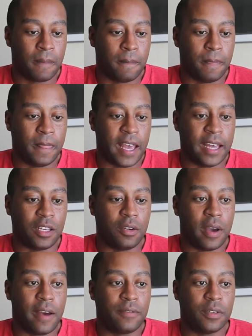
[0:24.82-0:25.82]
that you
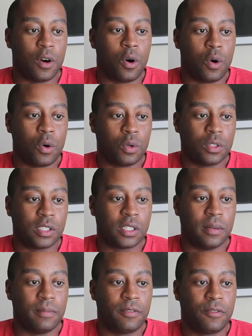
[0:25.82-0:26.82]
have to hold
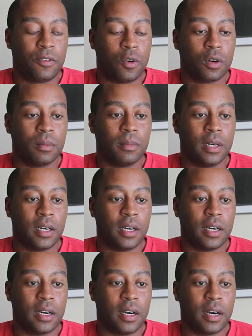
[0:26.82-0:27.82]
some form
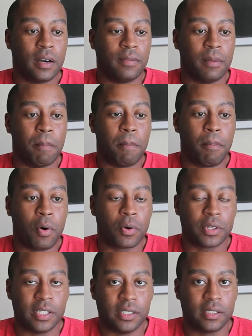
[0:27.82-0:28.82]
of
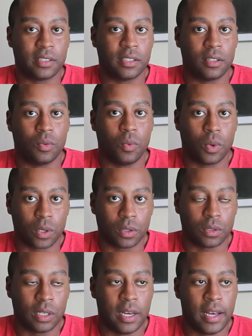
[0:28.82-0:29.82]
importance to the world.